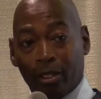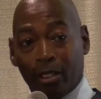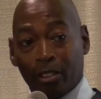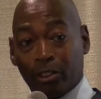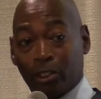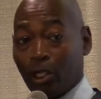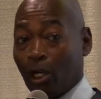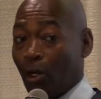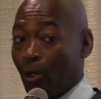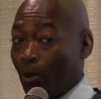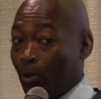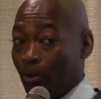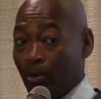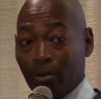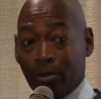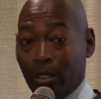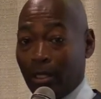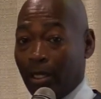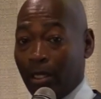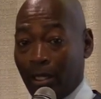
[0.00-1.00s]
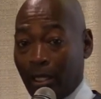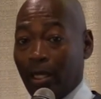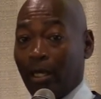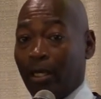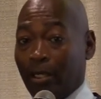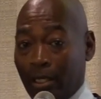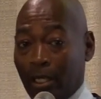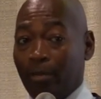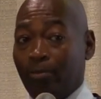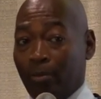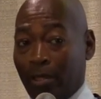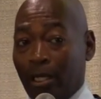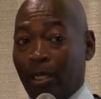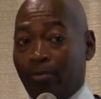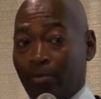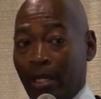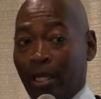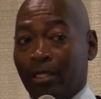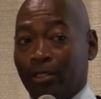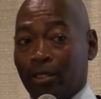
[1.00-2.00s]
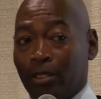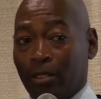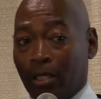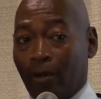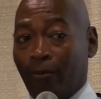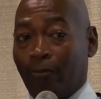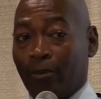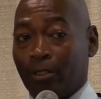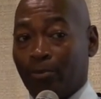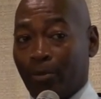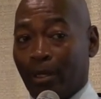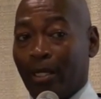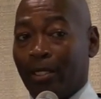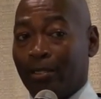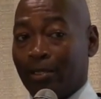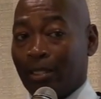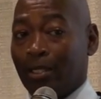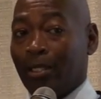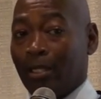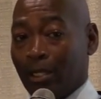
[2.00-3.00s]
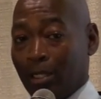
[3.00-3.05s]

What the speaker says: So it makes a difference, but